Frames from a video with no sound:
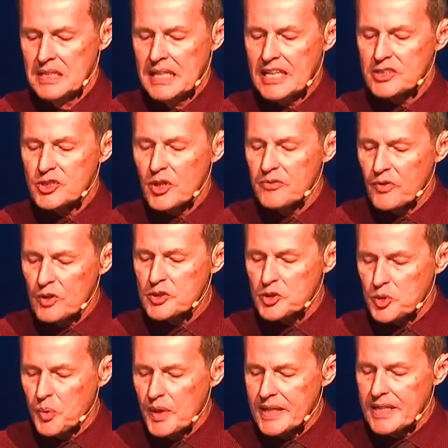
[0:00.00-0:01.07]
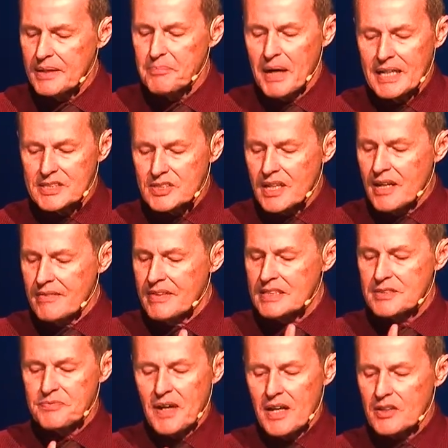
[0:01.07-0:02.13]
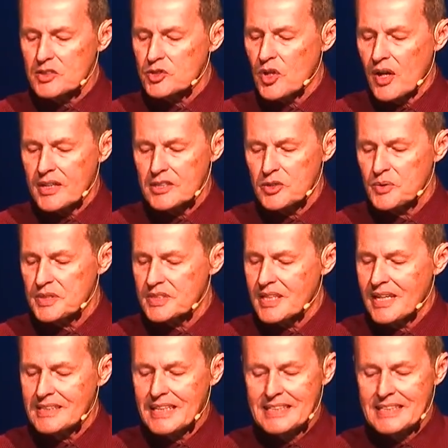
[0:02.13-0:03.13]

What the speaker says: And so verse 20, my son, this father is talking to his son.